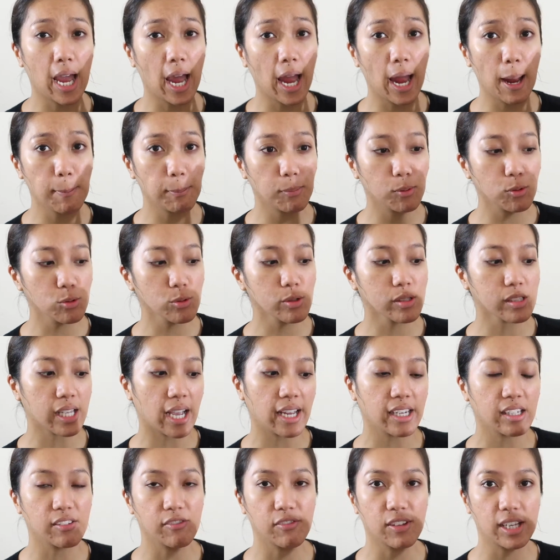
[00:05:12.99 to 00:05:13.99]
apple
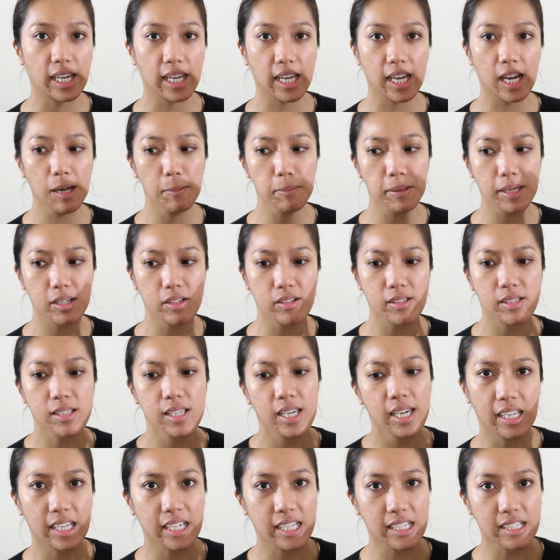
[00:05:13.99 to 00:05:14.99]
cider vinegar because
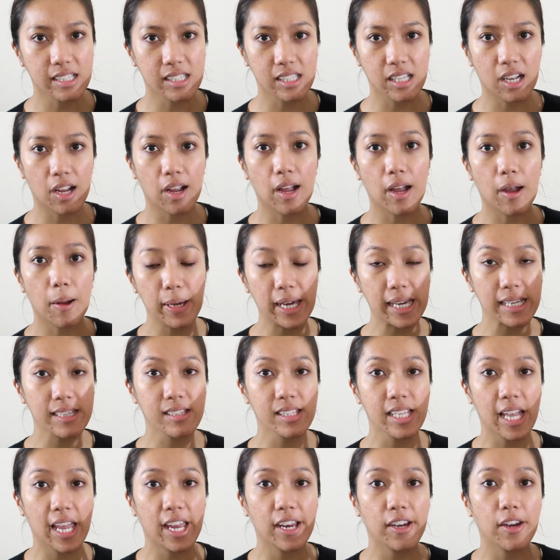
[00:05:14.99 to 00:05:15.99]
it is the
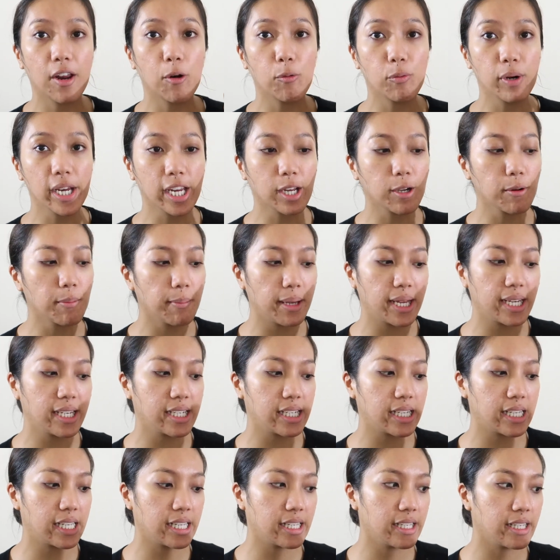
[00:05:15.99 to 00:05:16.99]
best and
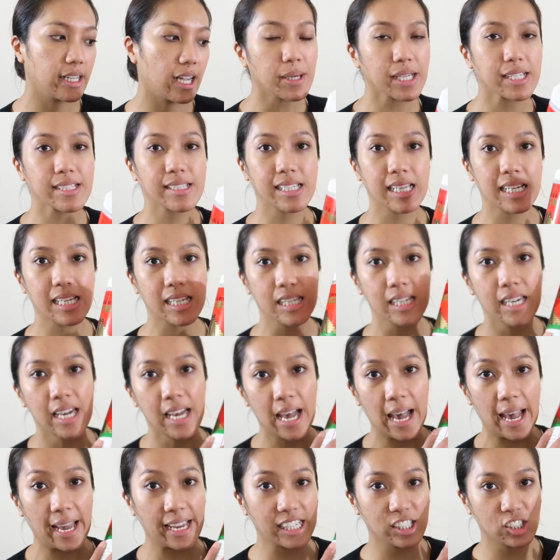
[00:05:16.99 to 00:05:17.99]
recommended mixing
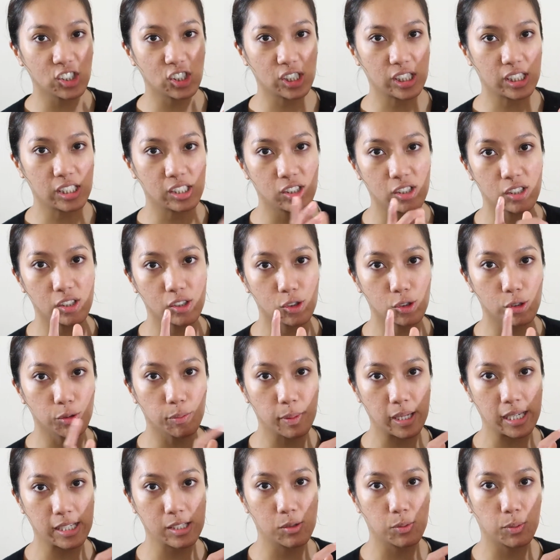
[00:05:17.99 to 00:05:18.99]
agent to
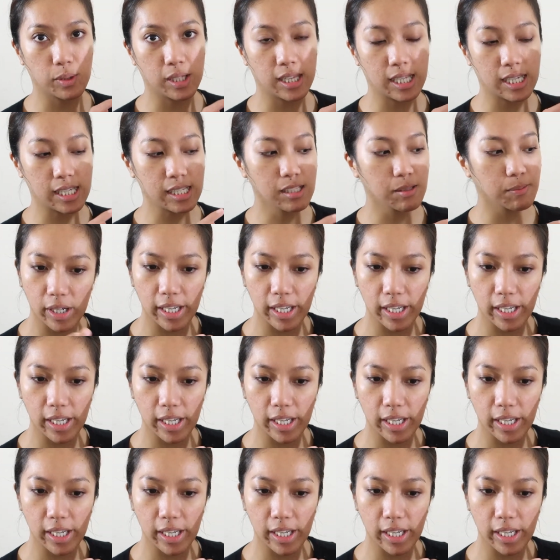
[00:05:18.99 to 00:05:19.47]
mix with this.